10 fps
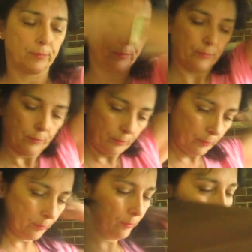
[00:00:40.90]

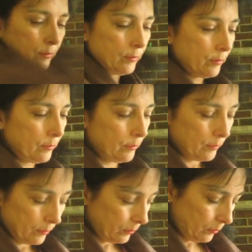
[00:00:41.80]

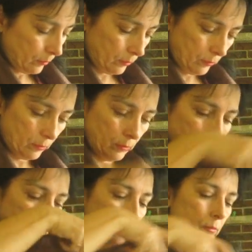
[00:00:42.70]

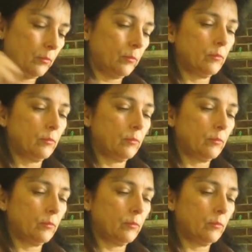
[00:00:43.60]
Nothing is said.